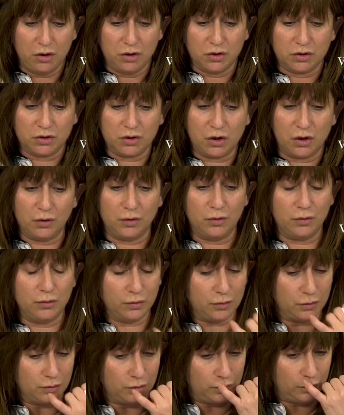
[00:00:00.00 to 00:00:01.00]
So,
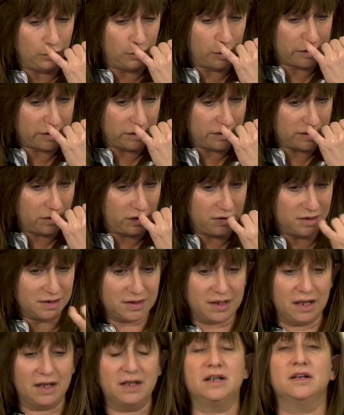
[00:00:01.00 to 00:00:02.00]
what the Zohar is
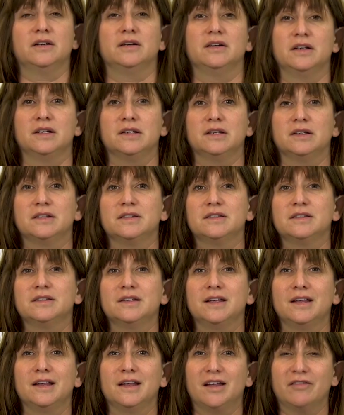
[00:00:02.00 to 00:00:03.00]
saying here is
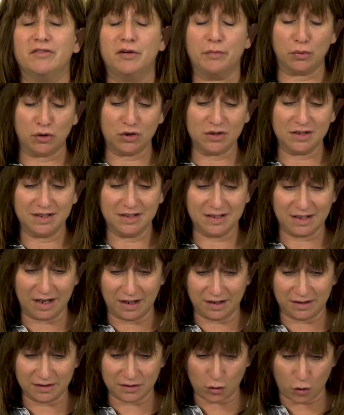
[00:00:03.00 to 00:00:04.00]
if a person
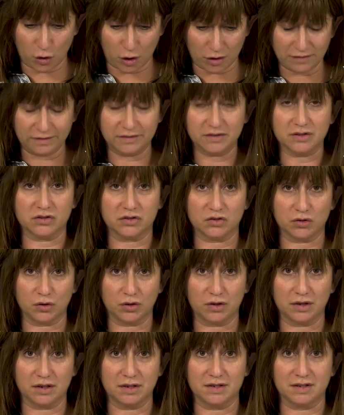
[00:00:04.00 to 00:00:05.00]
takes all of the
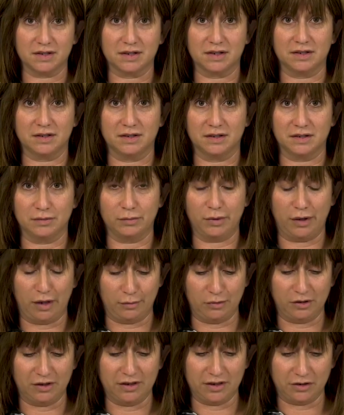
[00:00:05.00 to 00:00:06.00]
stories in the
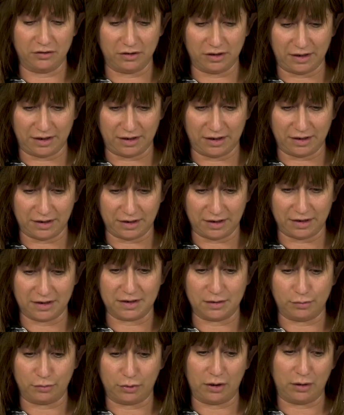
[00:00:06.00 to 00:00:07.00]
Bible literally,
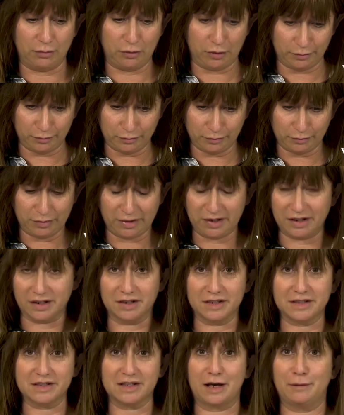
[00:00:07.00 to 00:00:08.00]
it's a problem.
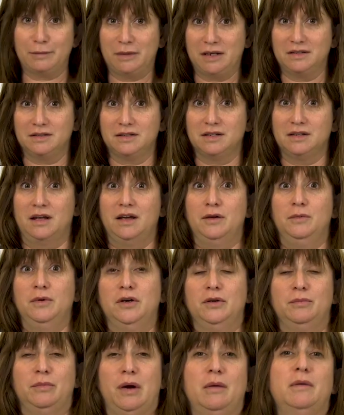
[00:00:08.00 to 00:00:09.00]
Because, I mean, today we
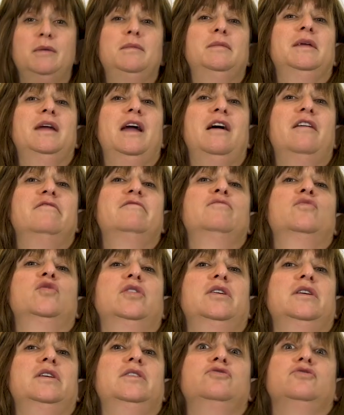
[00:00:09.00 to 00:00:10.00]
could probably have
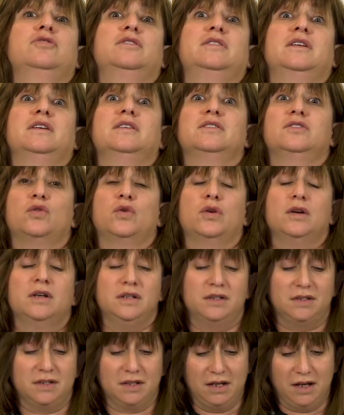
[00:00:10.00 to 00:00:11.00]
more interesting
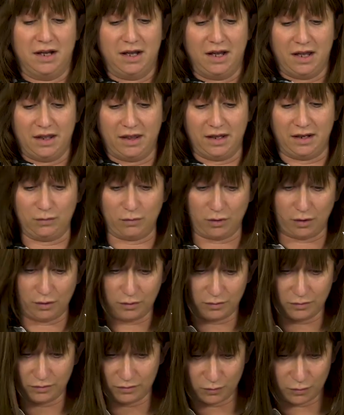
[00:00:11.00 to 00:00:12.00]
stories than
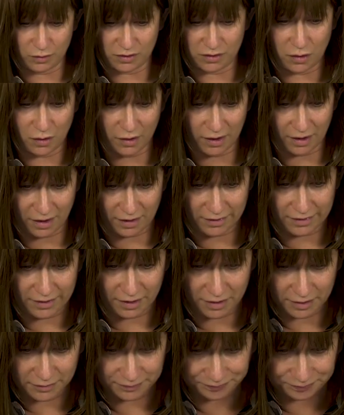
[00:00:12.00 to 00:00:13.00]
what was going on
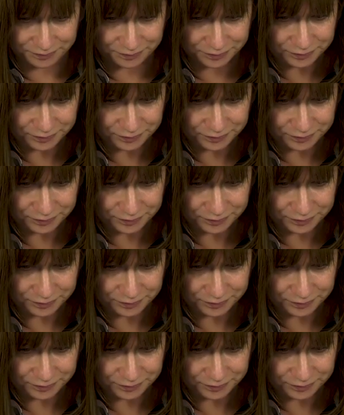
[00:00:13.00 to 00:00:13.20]
there.